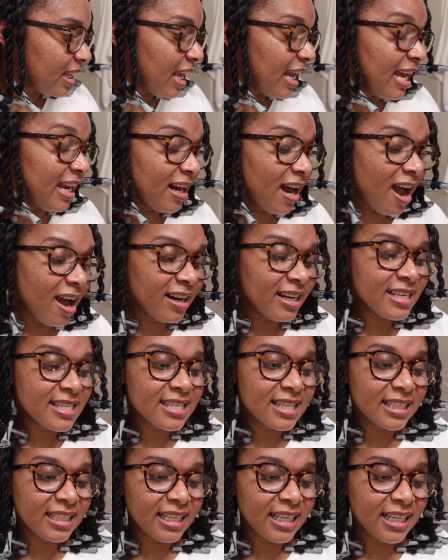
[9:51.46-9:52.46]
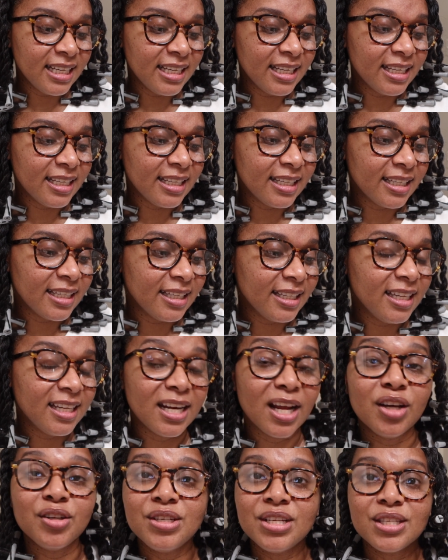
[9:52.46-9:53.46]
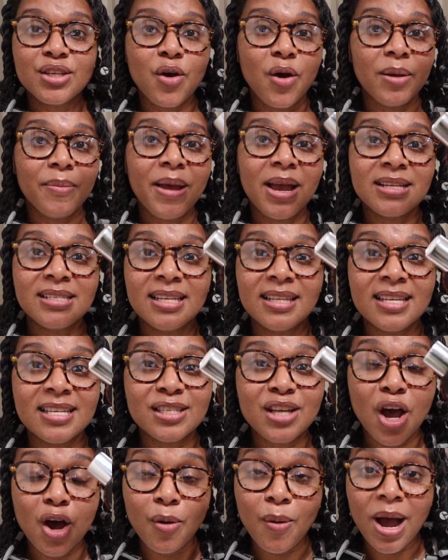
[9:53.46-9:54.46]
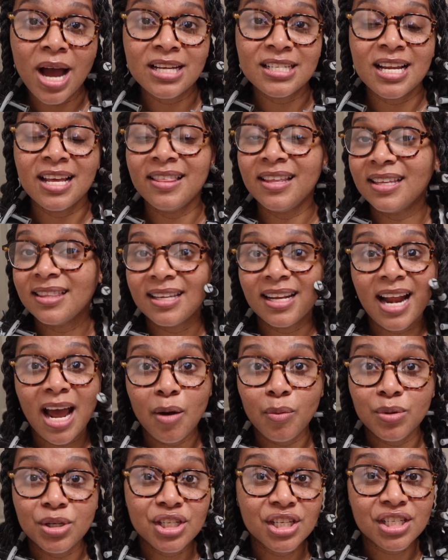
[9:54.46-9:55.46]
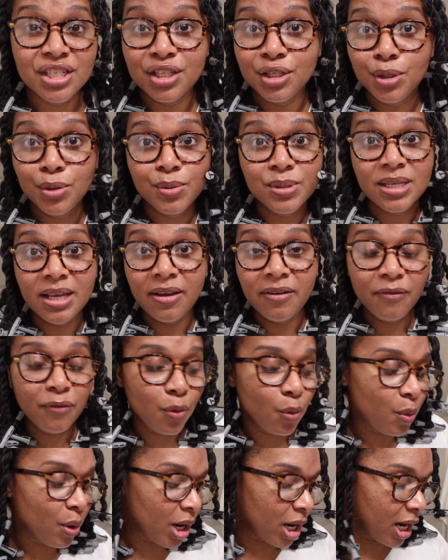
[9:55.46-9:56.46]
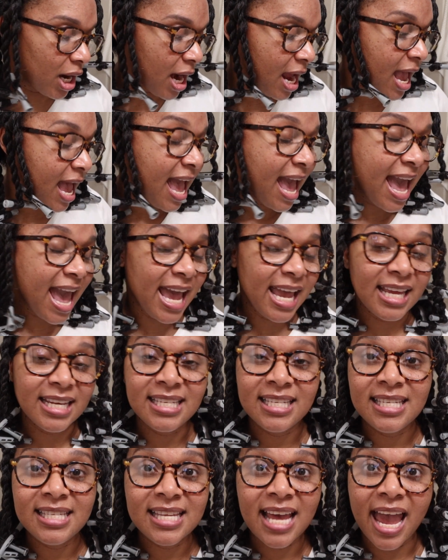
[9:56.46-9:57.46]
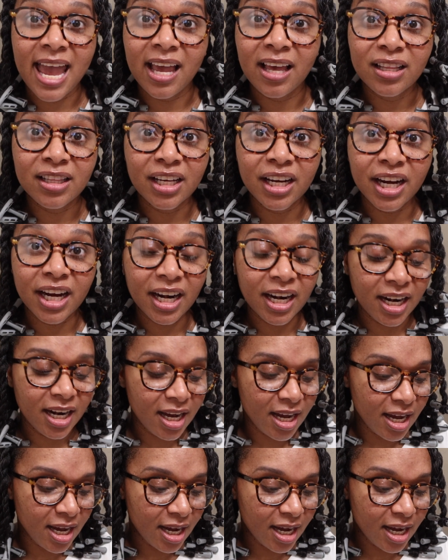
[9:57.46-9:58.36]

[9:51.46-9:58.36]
And honestly, you know, just going back to this co-wash, I think that I would just use it for a detangler,